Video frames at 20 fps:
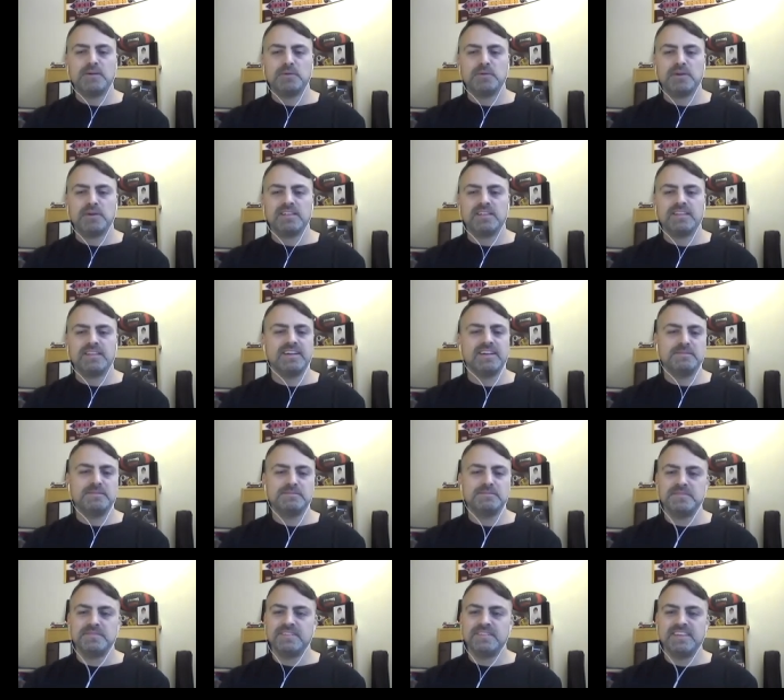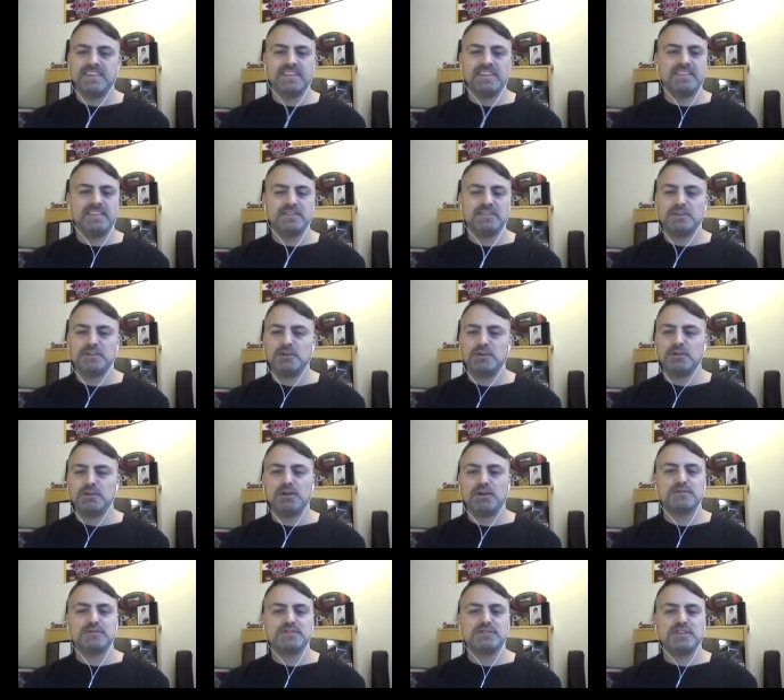well,
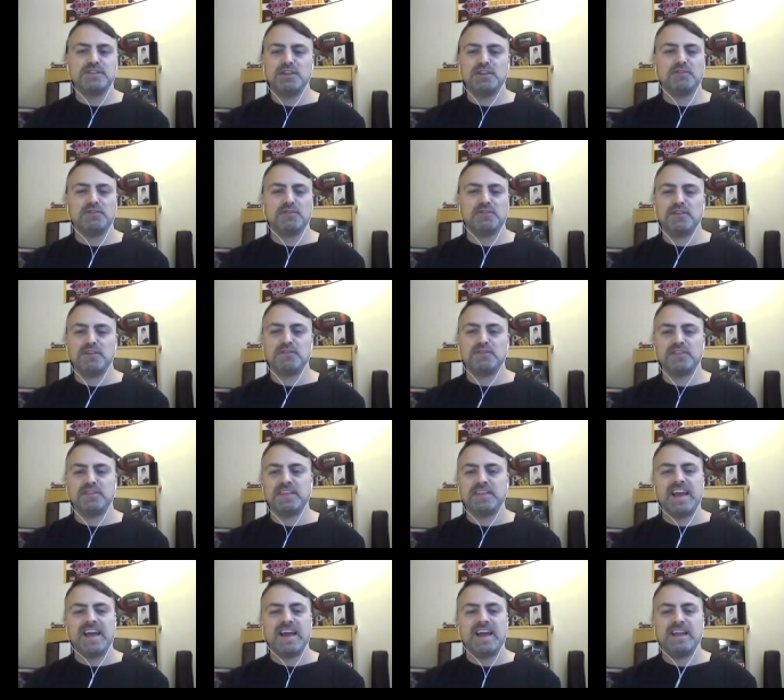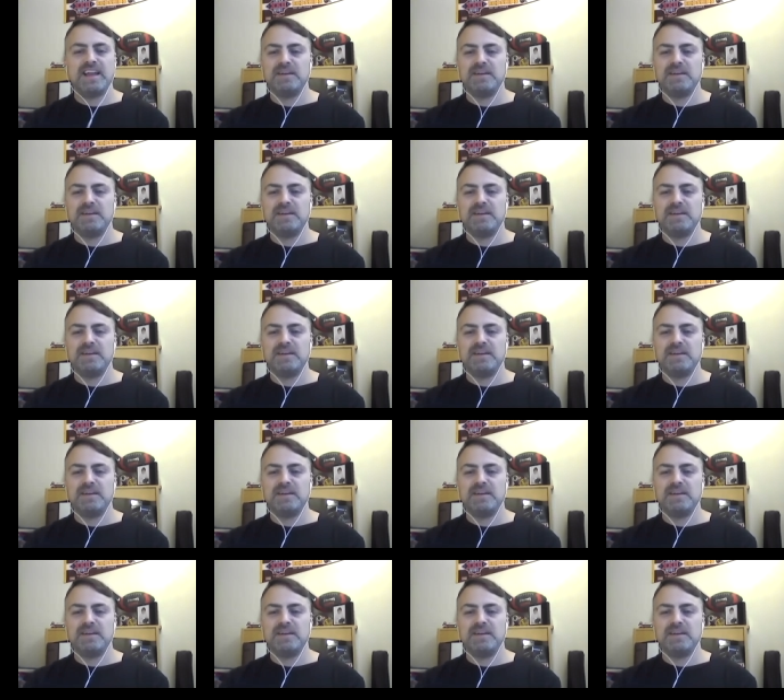kudos to you for that.